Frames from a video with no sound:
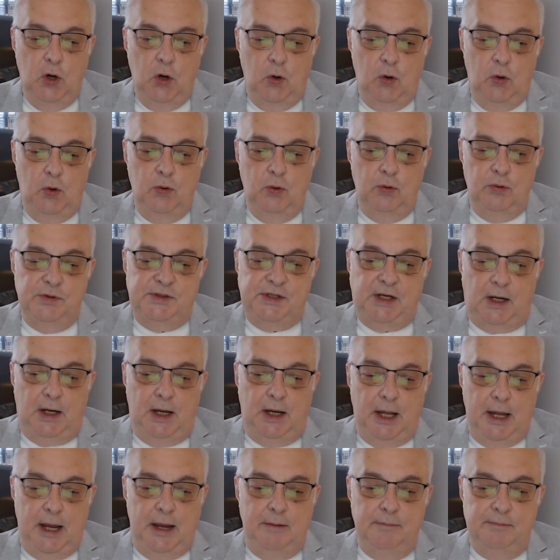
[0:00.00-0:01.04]
whose
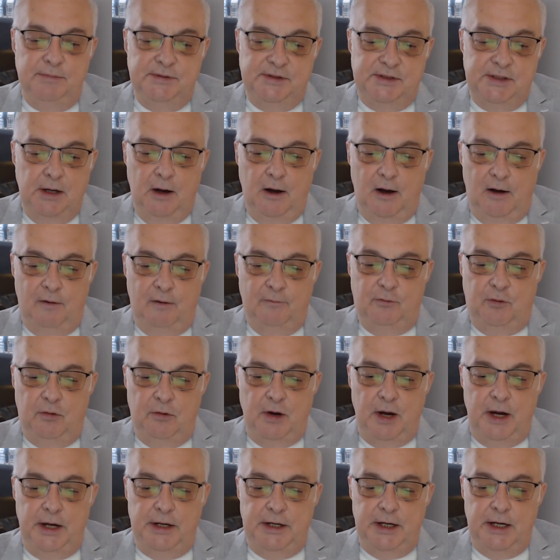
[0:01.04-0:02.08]
claims of
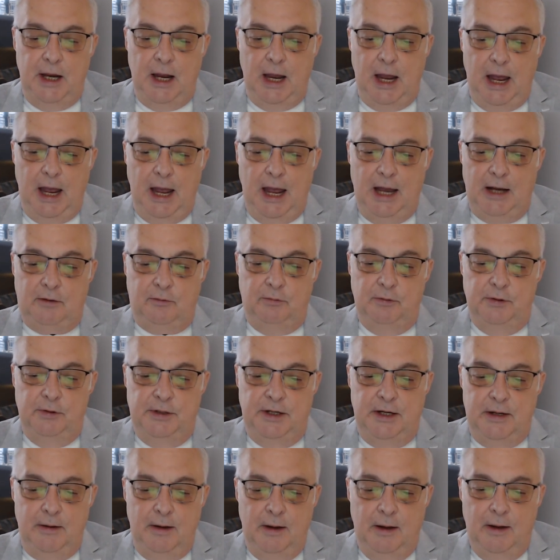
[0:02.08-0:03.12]
creating
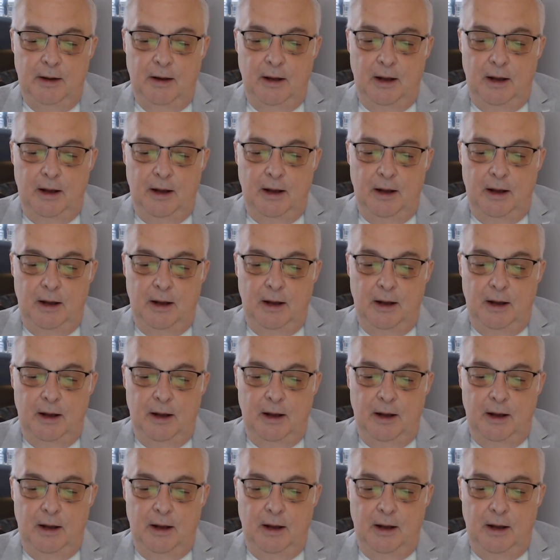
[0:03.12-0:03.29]
equity